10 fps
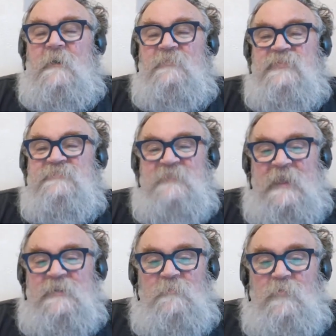this
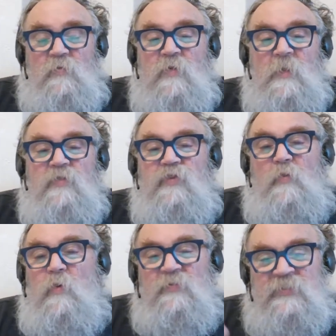animal,
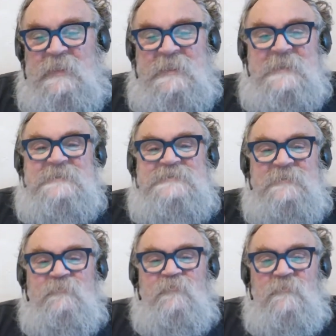the
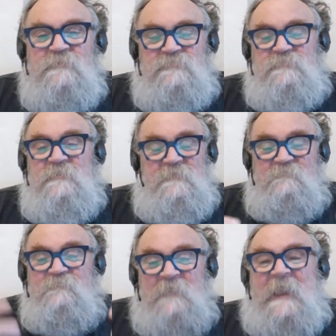different
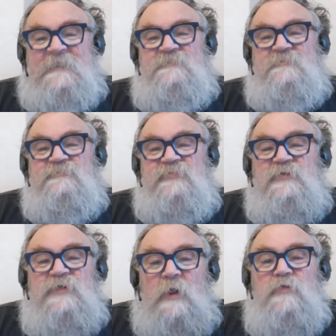factors
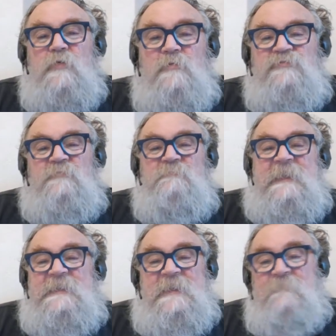that go to
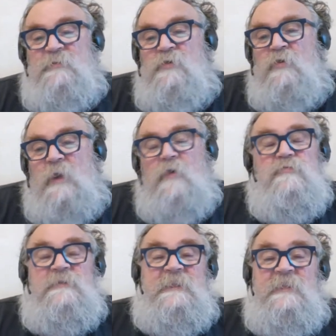make it, but not
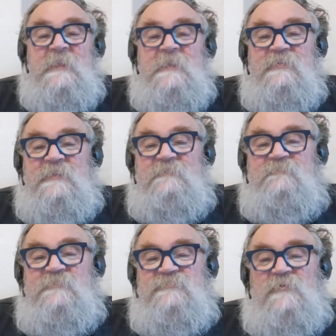only the
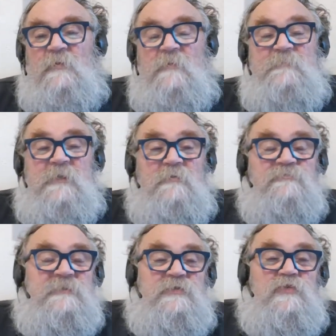physical appearance.
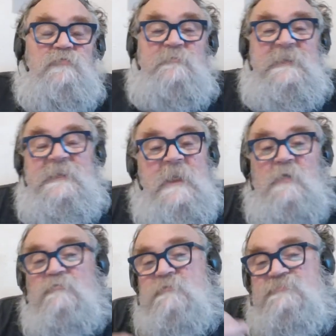It could be
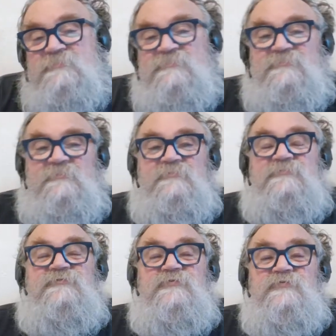resistance
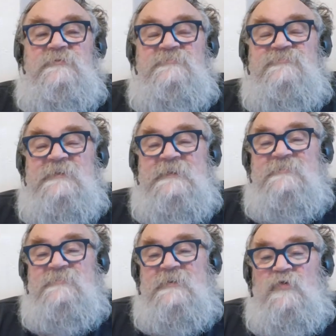to
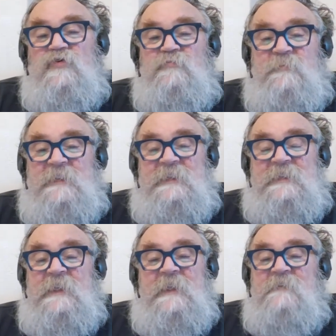disease, it could be
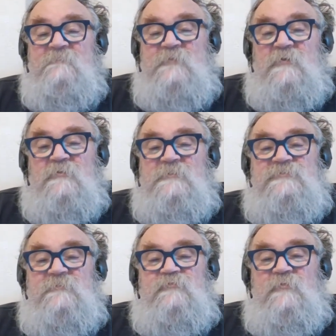various
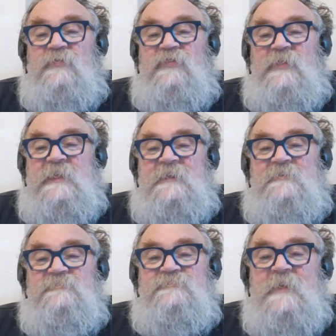different
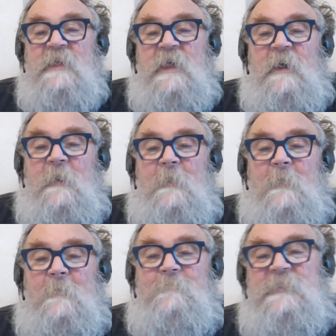things,
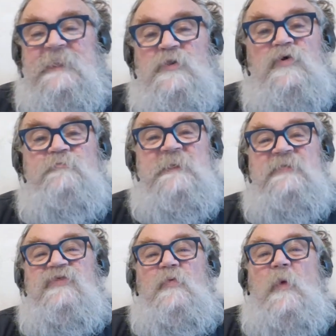it could be
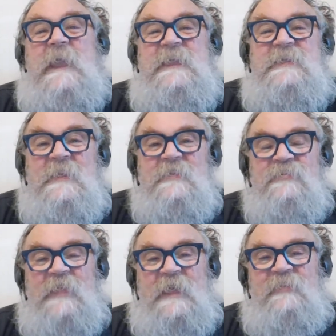the way
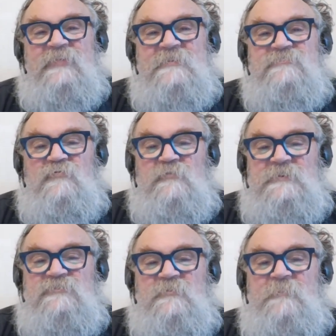that this
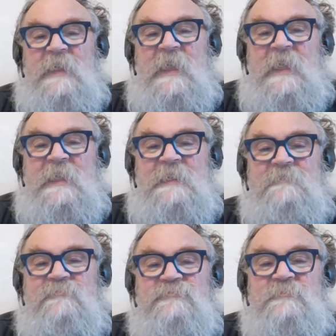creature
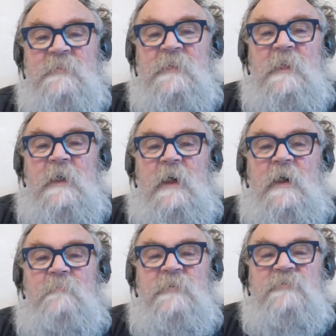behaves.
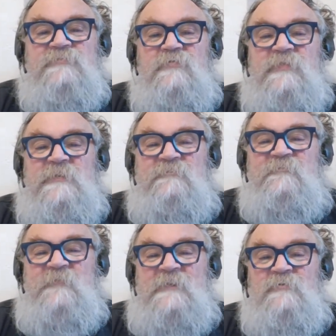So the
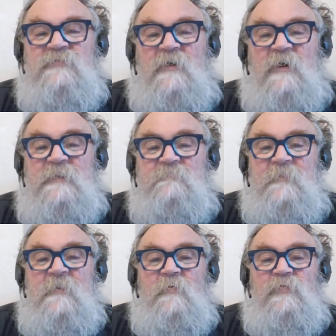phenotype
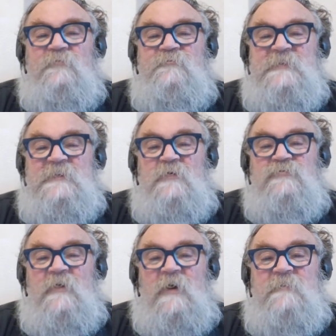or the
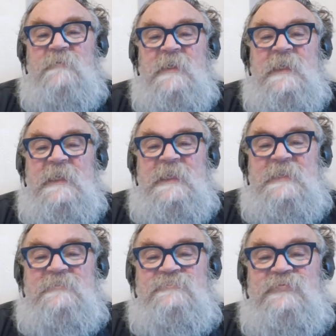phenotype
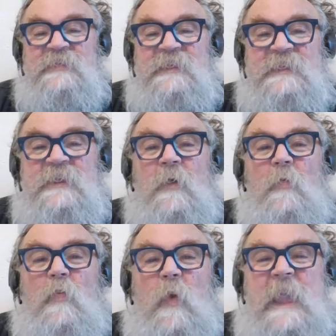is the
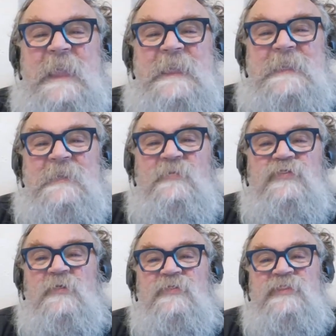way
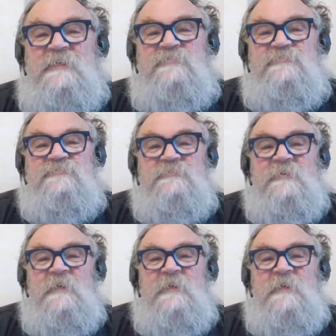that this